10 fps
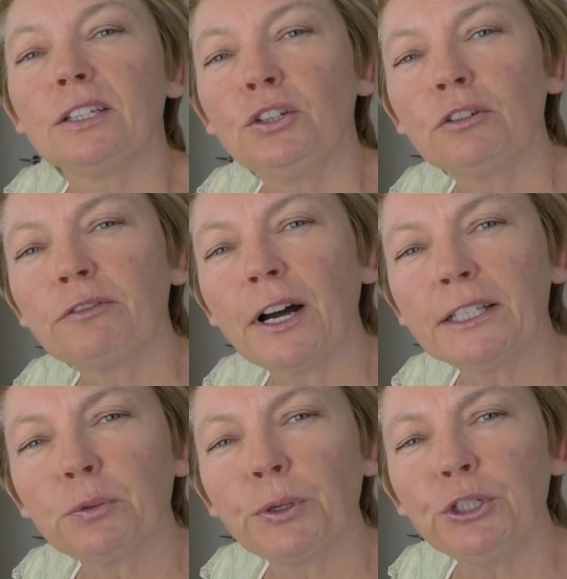you'll
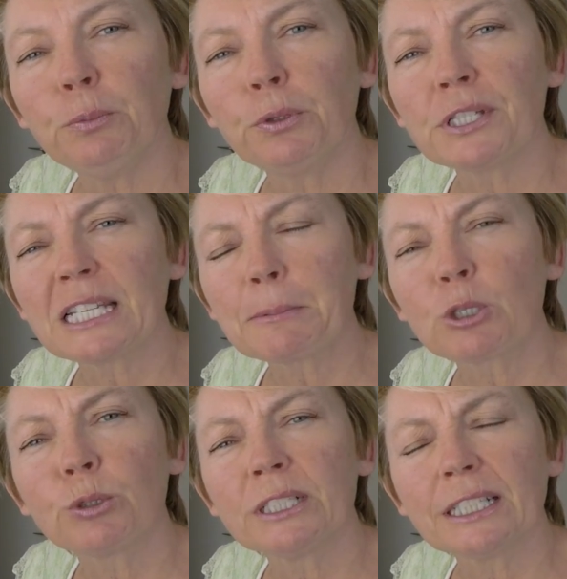find that when you put
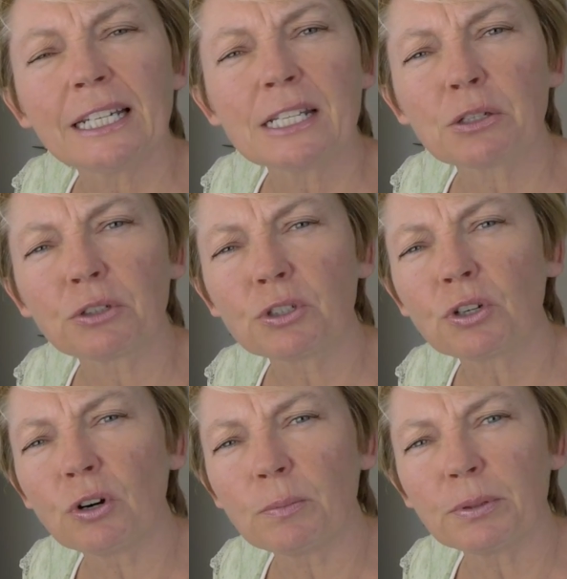subsequent layers on
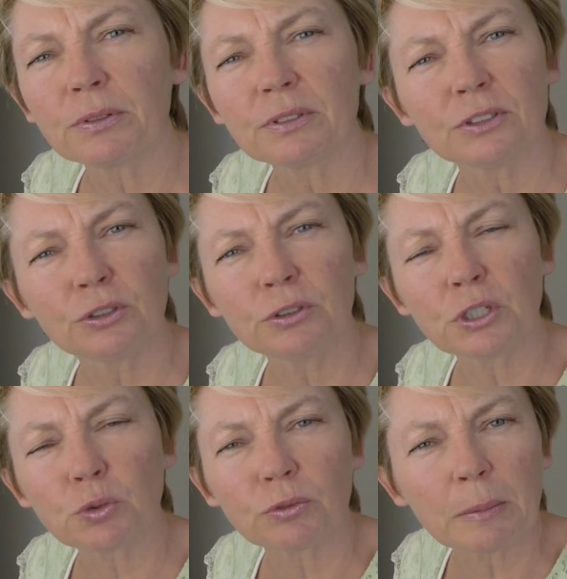top, you'll
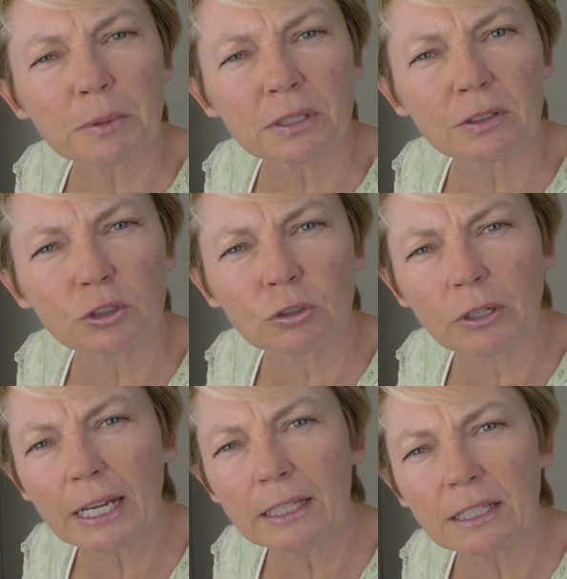disrupt the
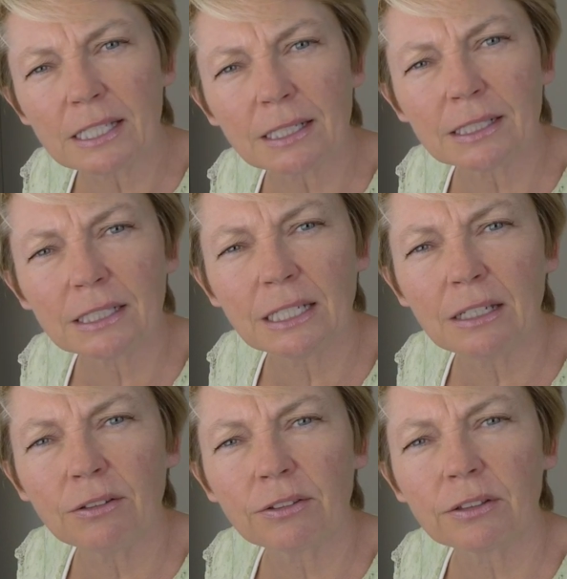grain that's
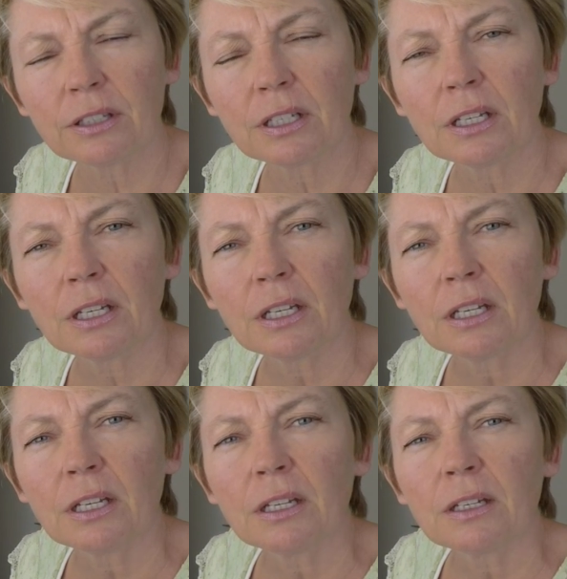underneath.
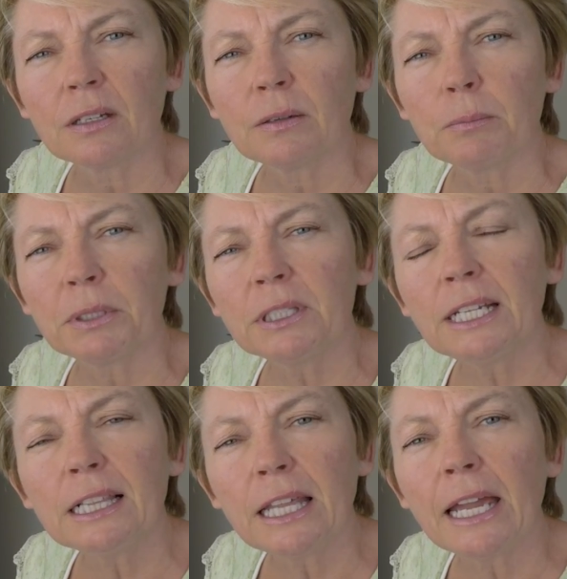
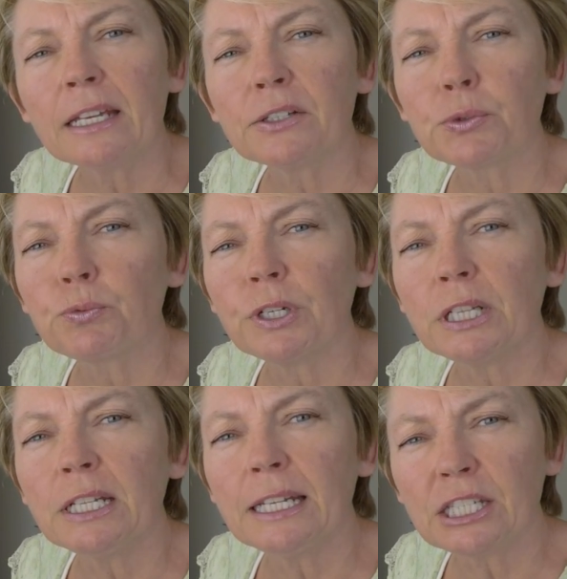Building layers
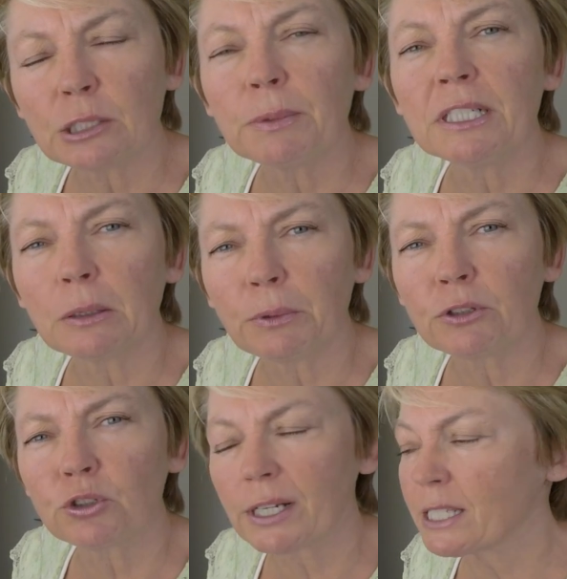really needs to be done
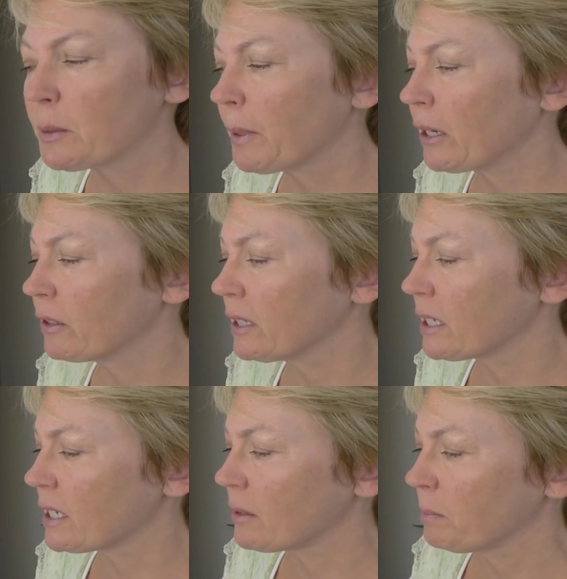with
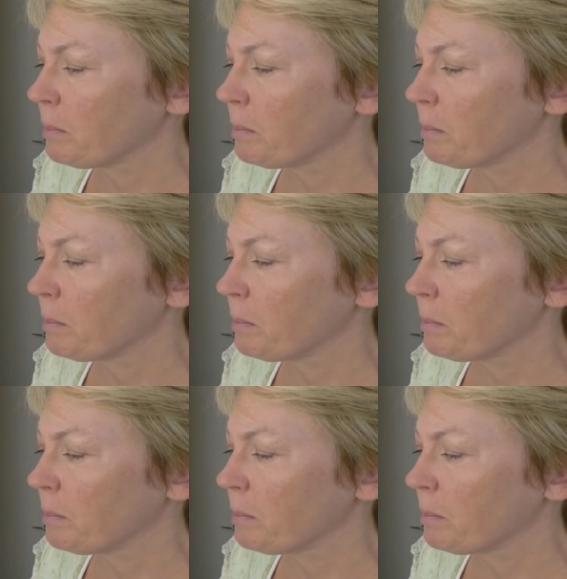transparents.